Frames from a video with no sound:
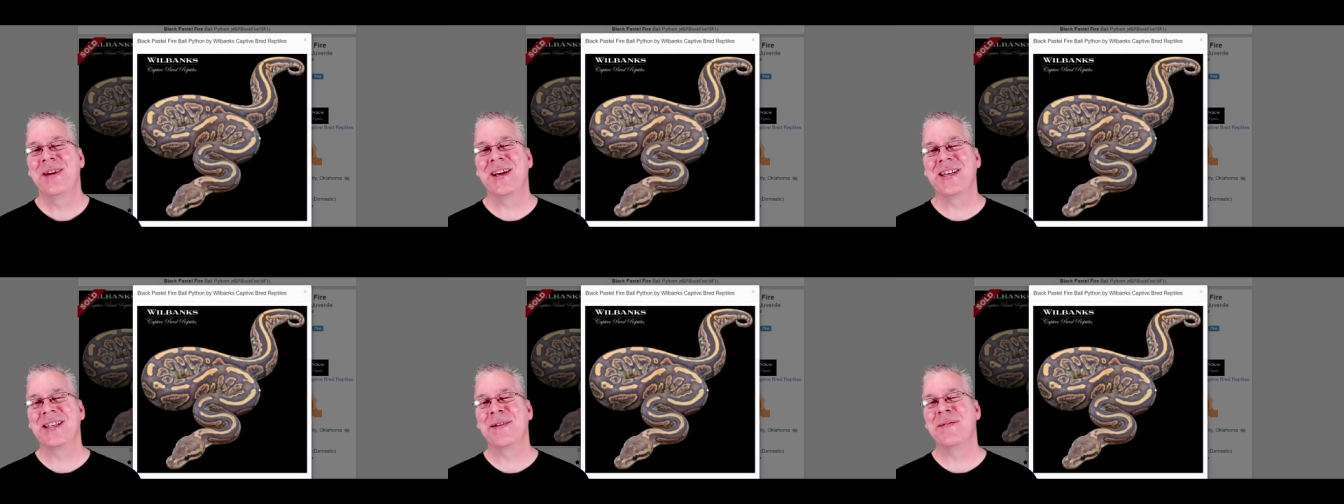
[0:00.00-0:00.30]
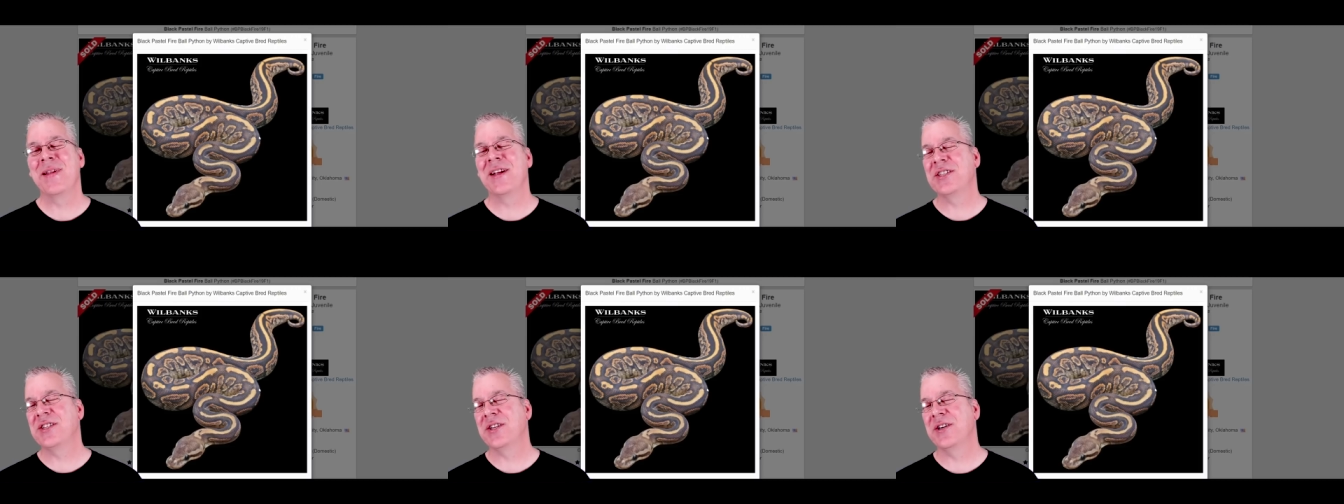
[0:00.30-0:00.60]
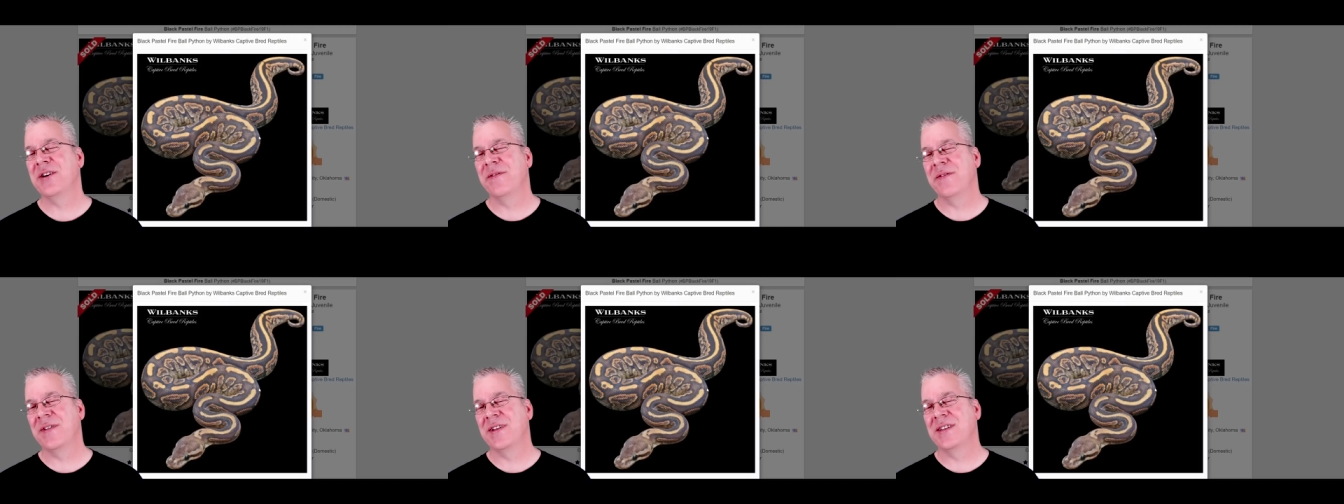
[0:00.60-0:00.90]
because I'm not
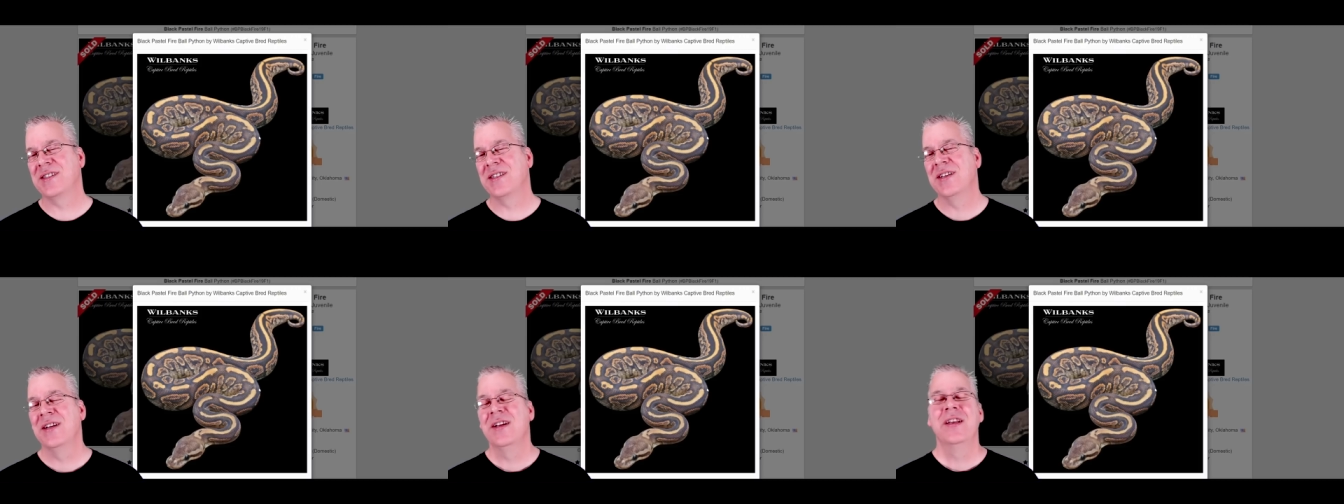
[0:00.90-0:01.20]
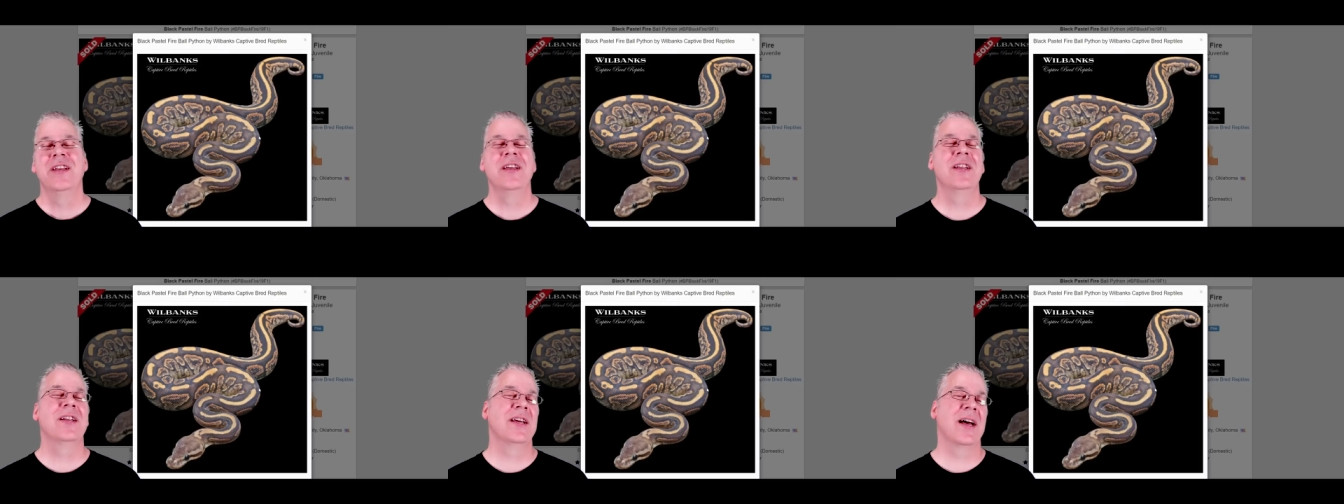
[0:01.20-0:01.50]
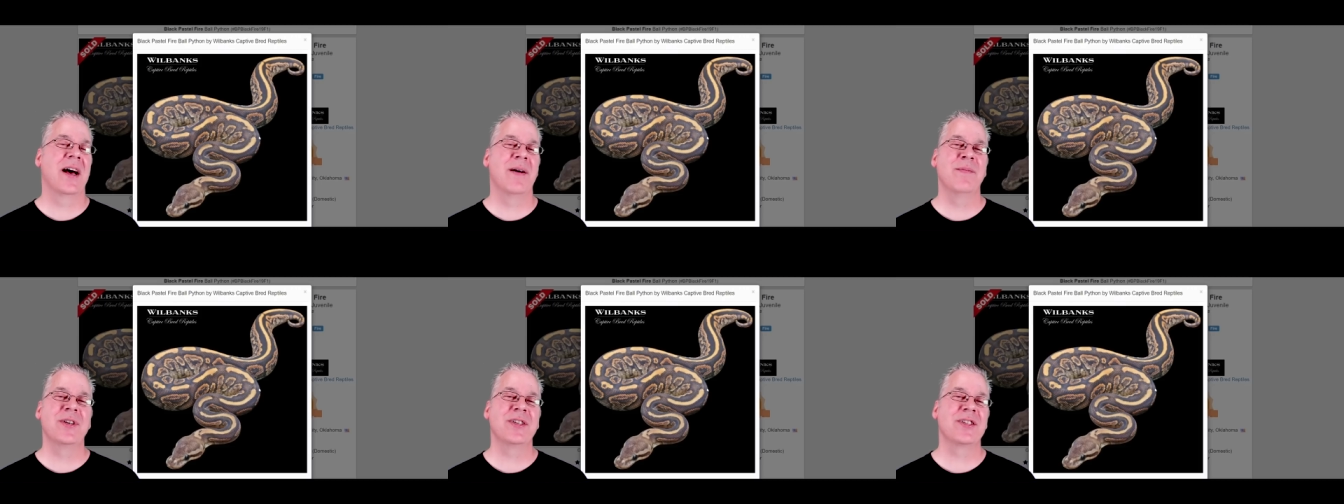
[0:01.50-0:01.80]
sure if it's, you
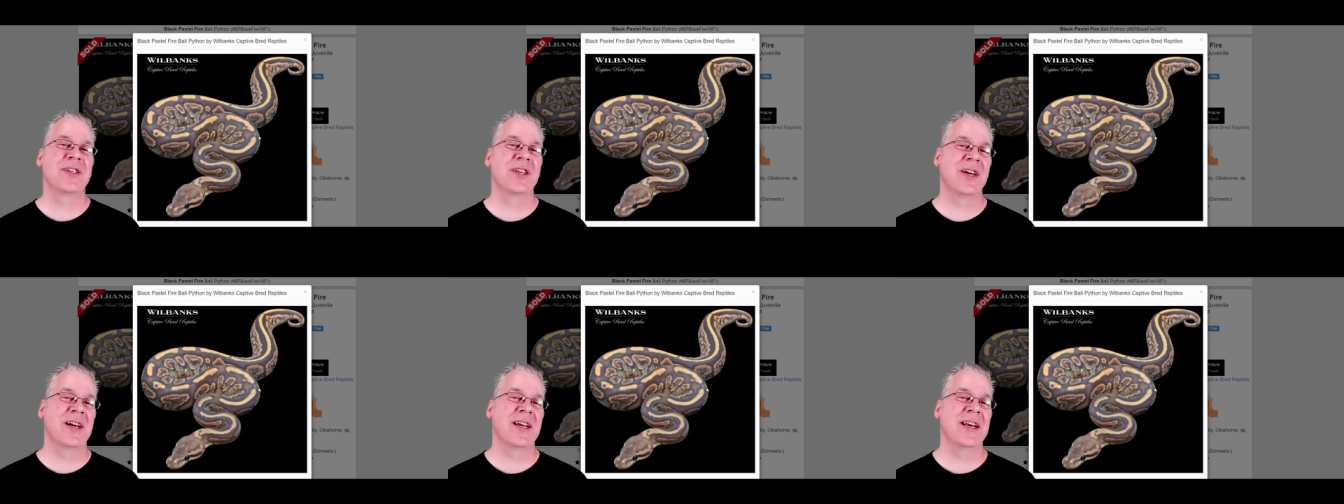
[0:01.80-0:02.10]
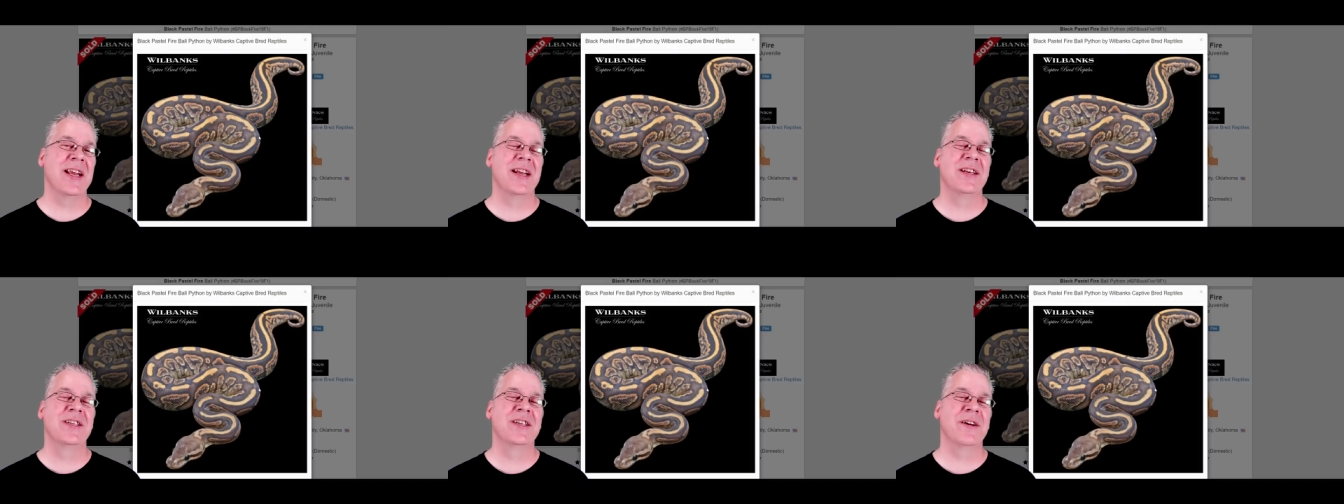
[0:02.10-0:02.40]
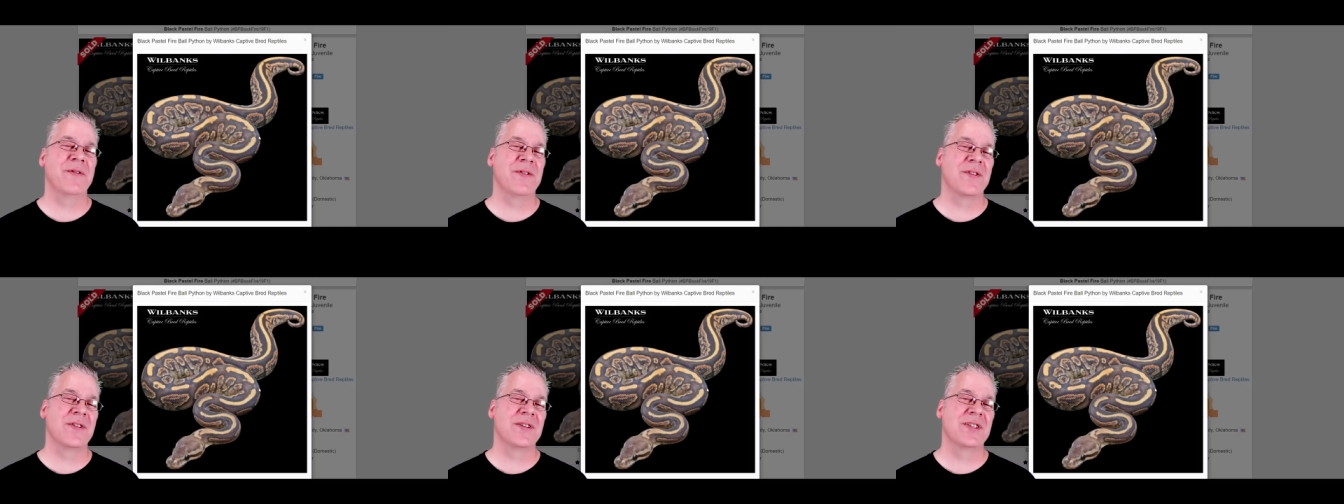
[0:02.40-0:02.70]
know, I'm just looking at
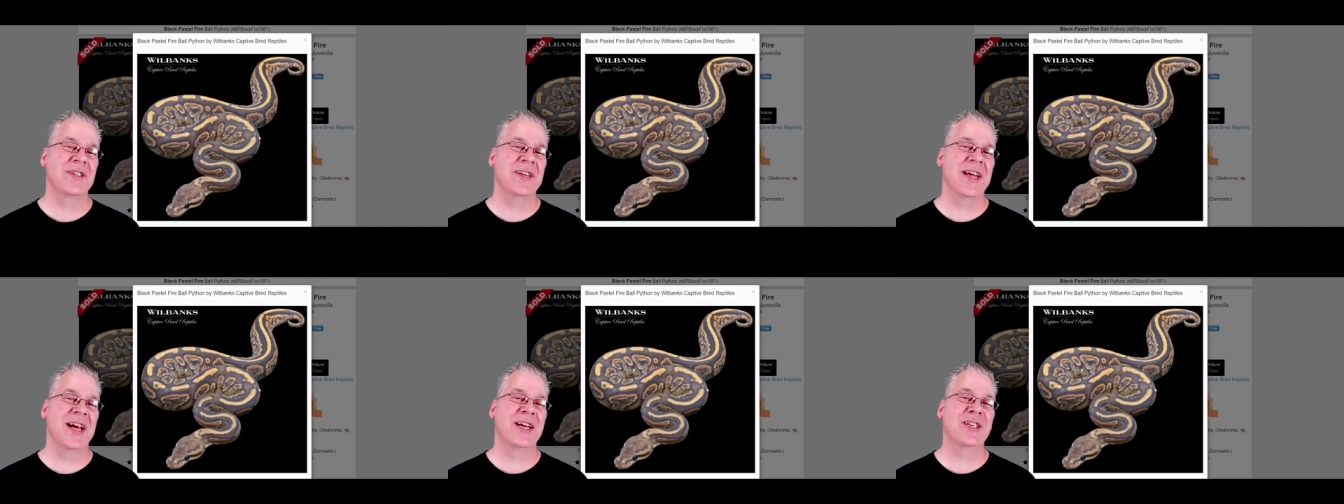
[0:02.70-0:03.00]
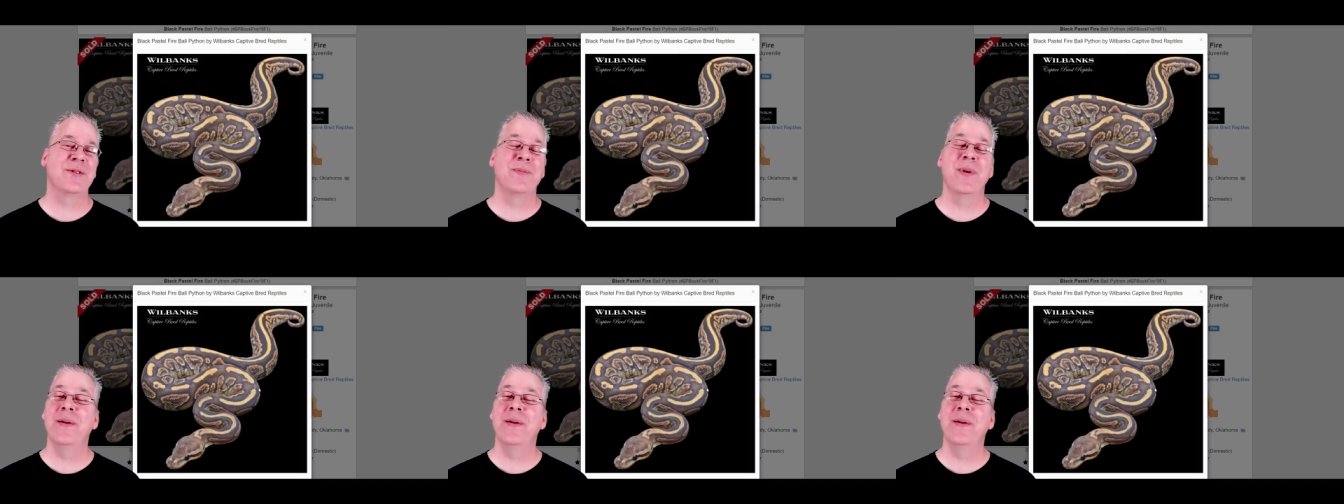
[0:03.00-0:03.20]
different snakes.